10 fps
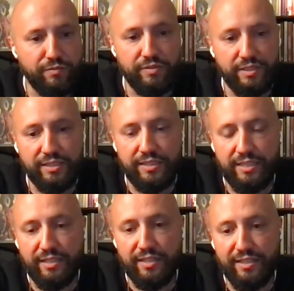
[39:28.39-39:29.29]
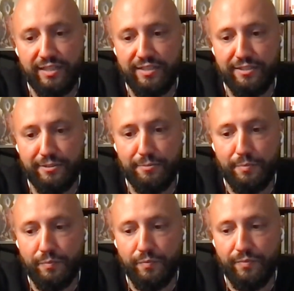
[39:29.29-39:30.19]
different than
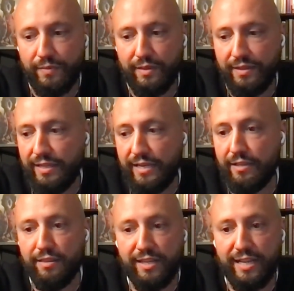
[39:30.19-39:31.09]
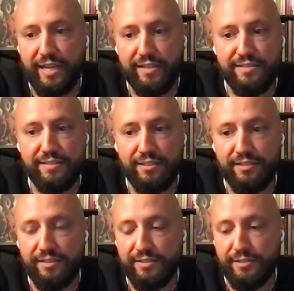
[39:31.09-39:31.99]
anything I had
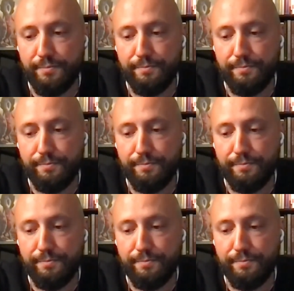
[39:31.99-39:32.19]
seen